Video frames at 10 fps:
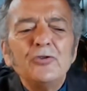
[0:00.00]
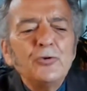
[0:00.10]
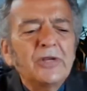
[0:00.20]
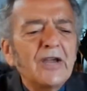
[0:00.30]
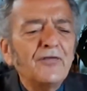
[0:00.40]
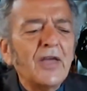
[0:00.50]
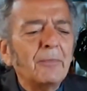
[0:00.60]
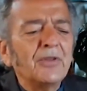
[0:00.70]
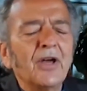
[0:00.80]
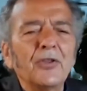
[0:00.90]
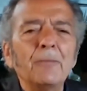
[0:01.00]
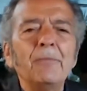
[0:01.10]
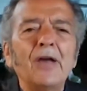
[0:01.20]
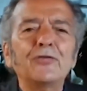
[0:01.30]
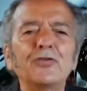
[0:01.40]
You give them another
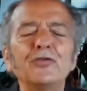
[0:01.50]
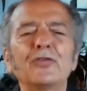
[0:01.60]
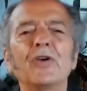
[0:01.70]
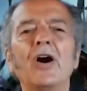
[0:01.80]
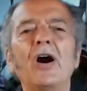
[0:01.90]
message of a